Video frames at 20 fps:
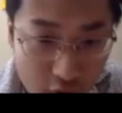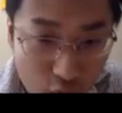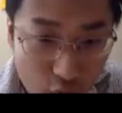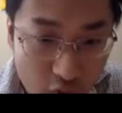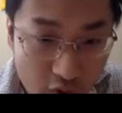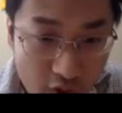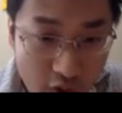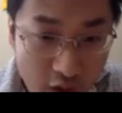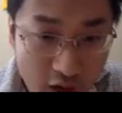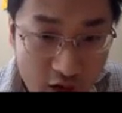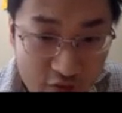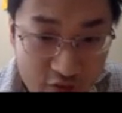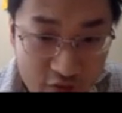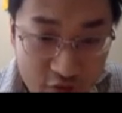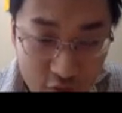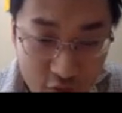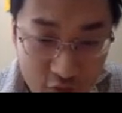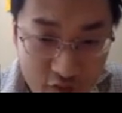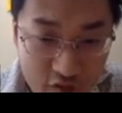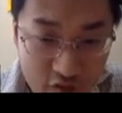we have
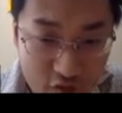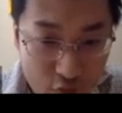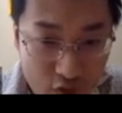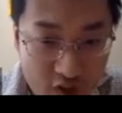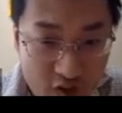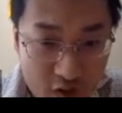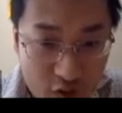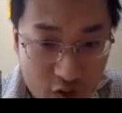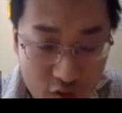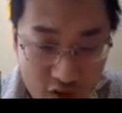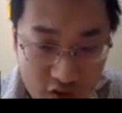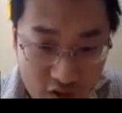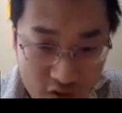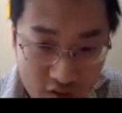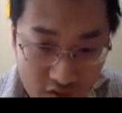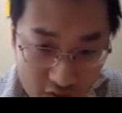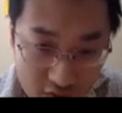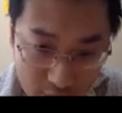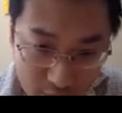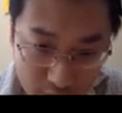3
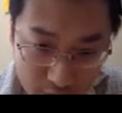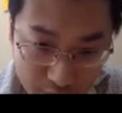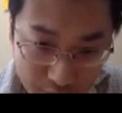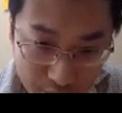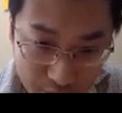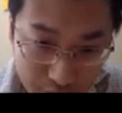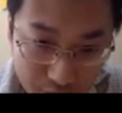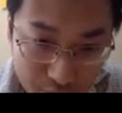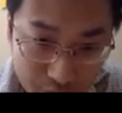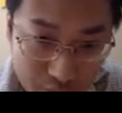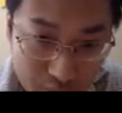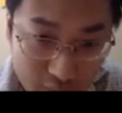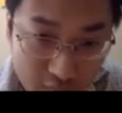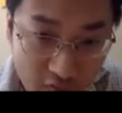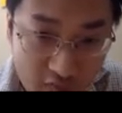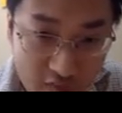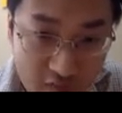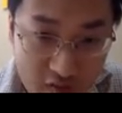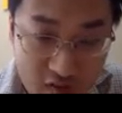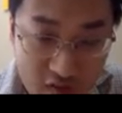situations.
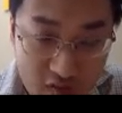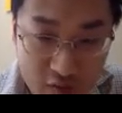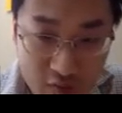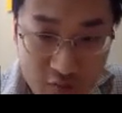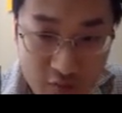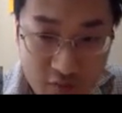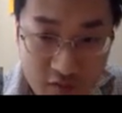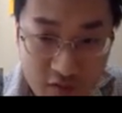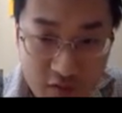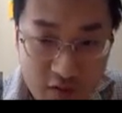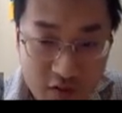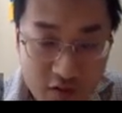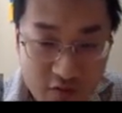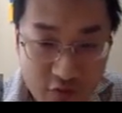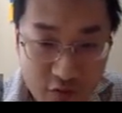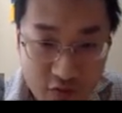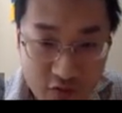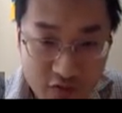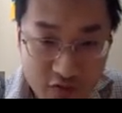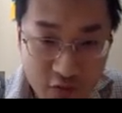This is
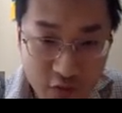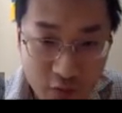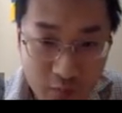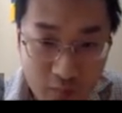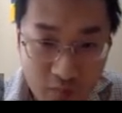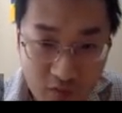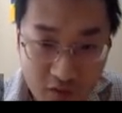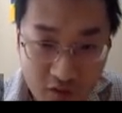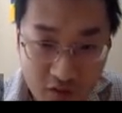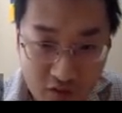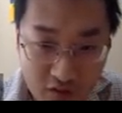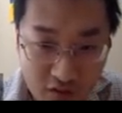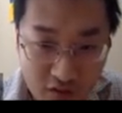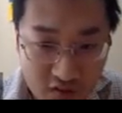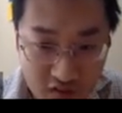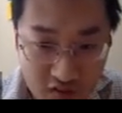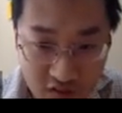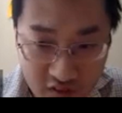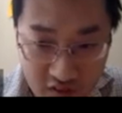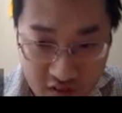different from the
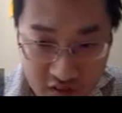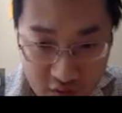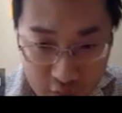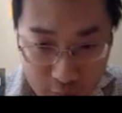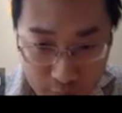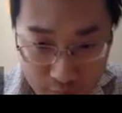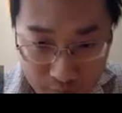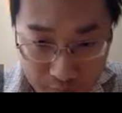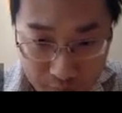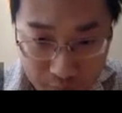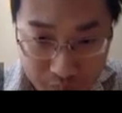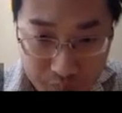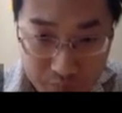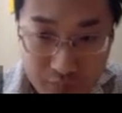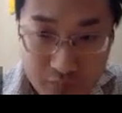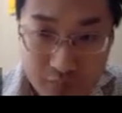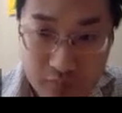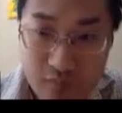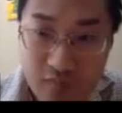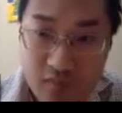continuous case.
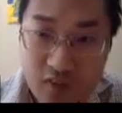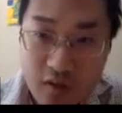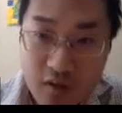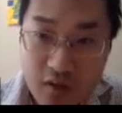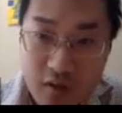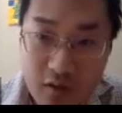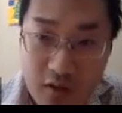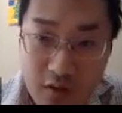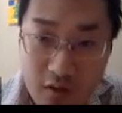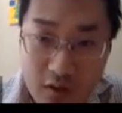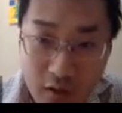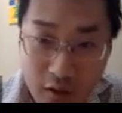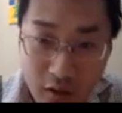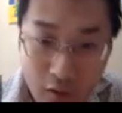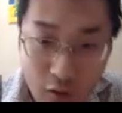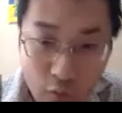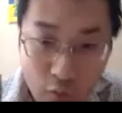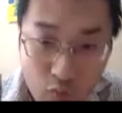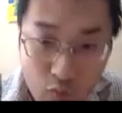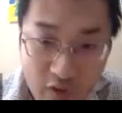
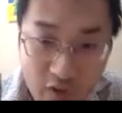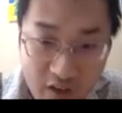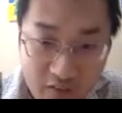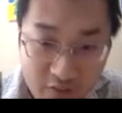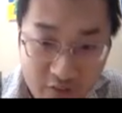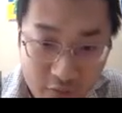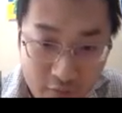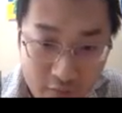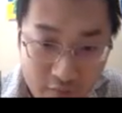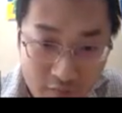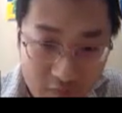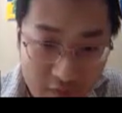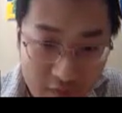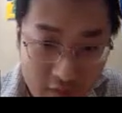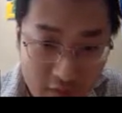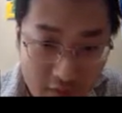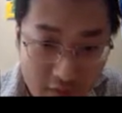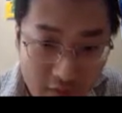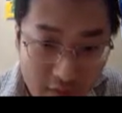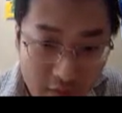We have
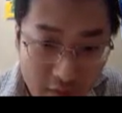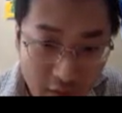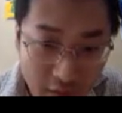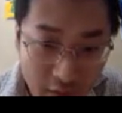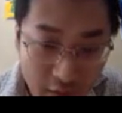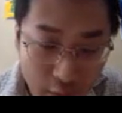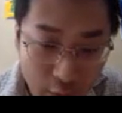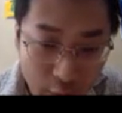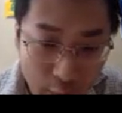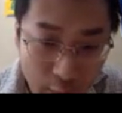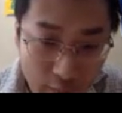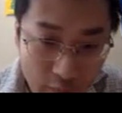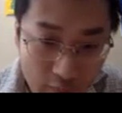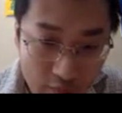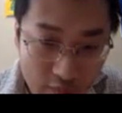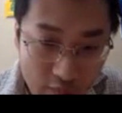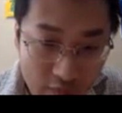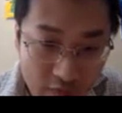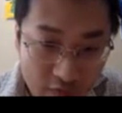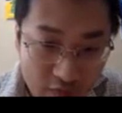
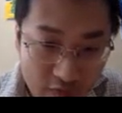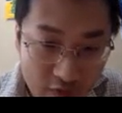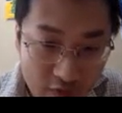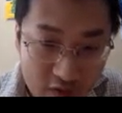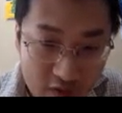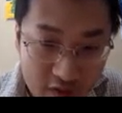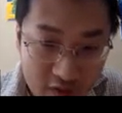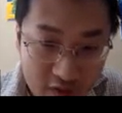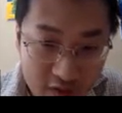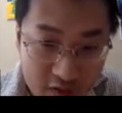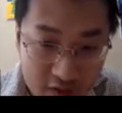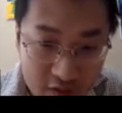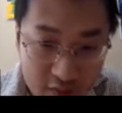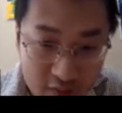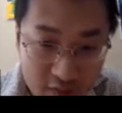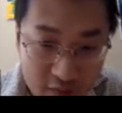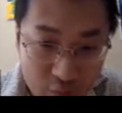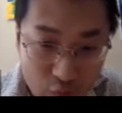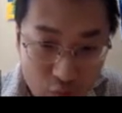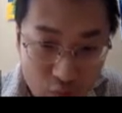the first case
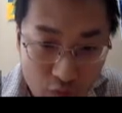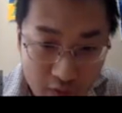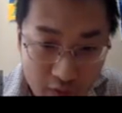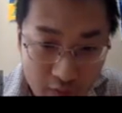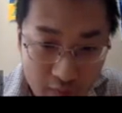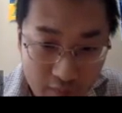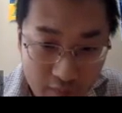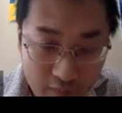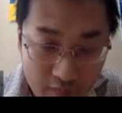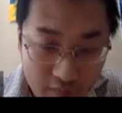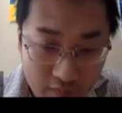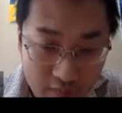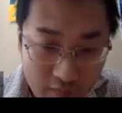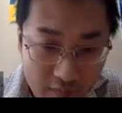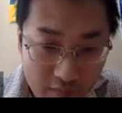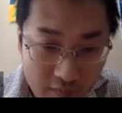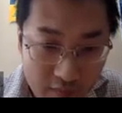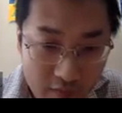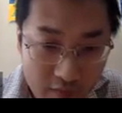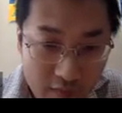when
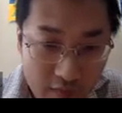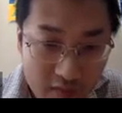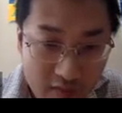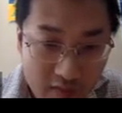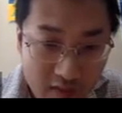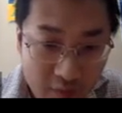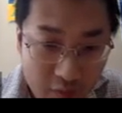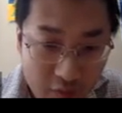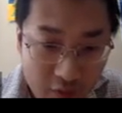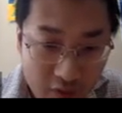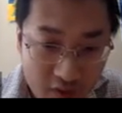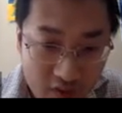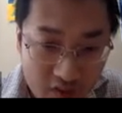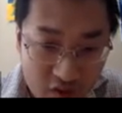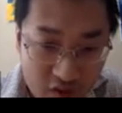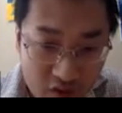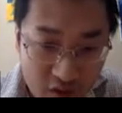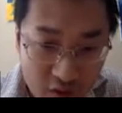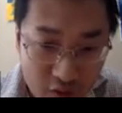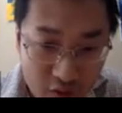
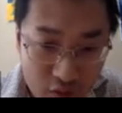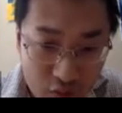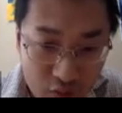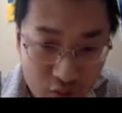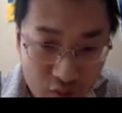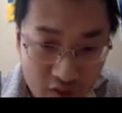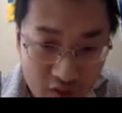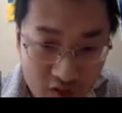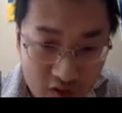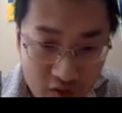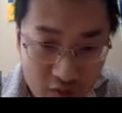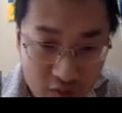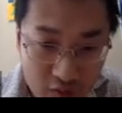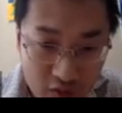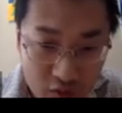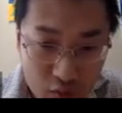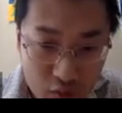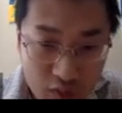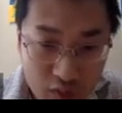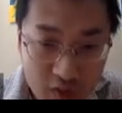Wsj to Sj
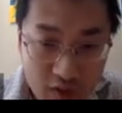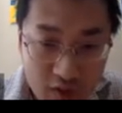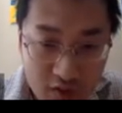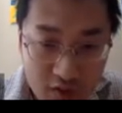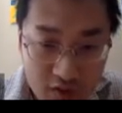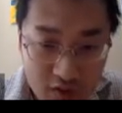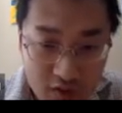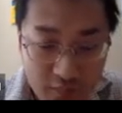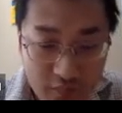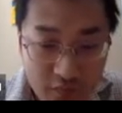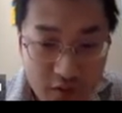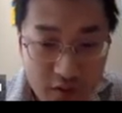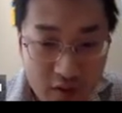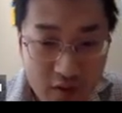plus 1 is